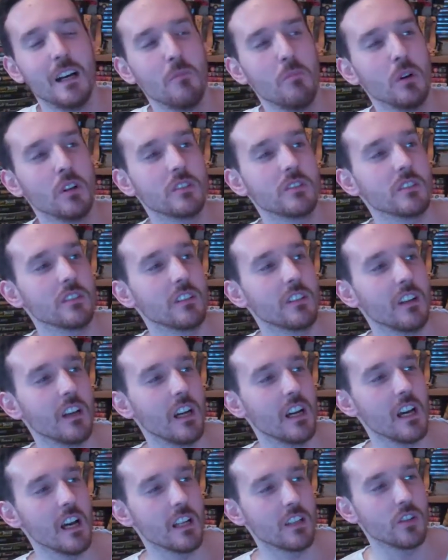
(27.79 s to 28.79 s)
But
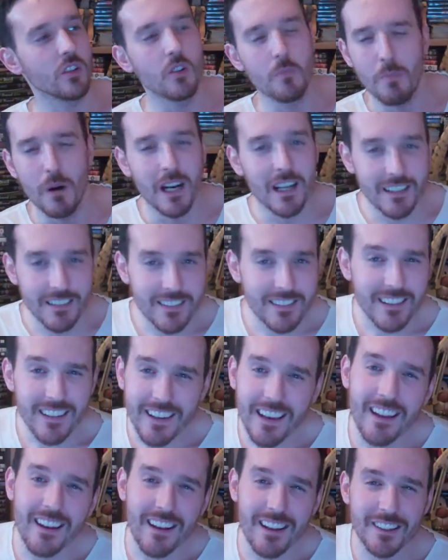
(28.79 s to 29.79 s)
I took bad
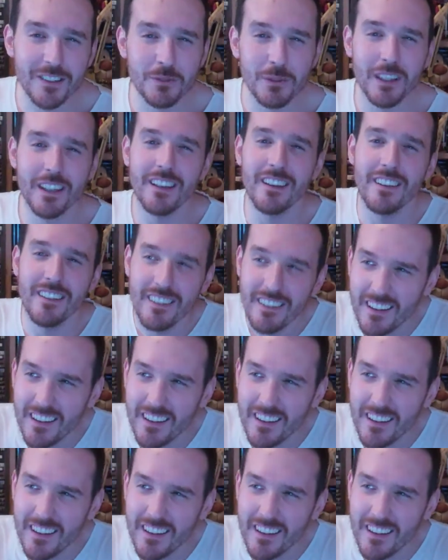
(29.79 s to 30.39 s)
again last week.